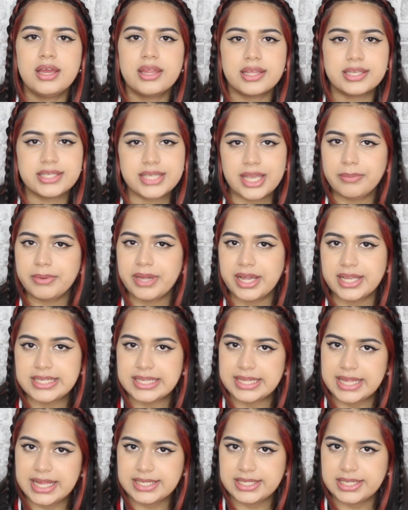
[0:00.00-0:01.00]
the same day as
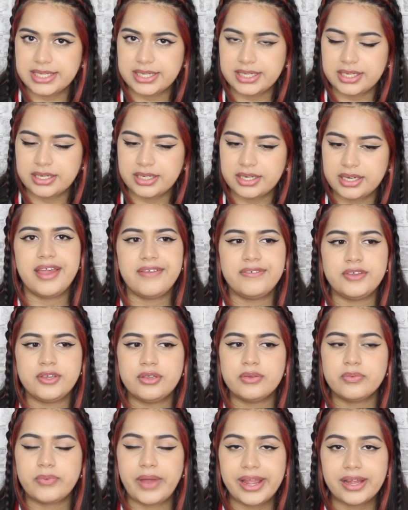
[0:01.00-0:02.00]
the lesson. If
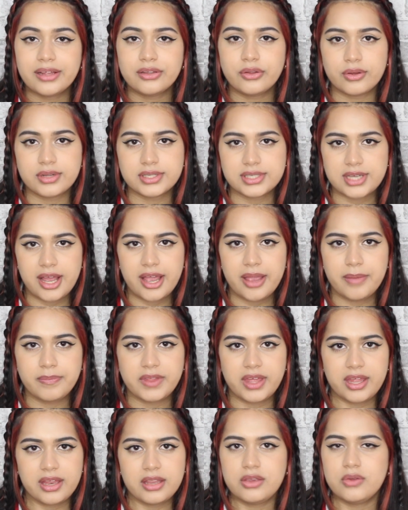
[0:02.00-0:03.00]
you wait a long time,
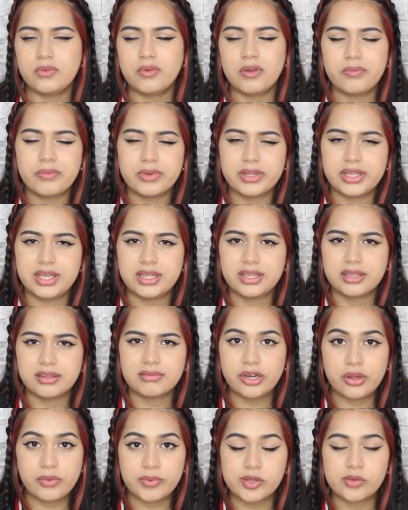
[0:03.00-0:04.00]
then you won't really
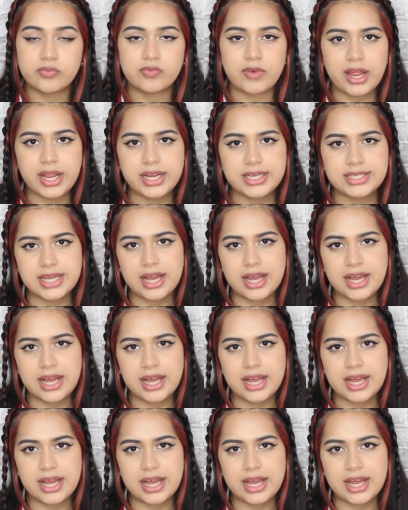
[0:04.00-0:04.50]
know what you're writing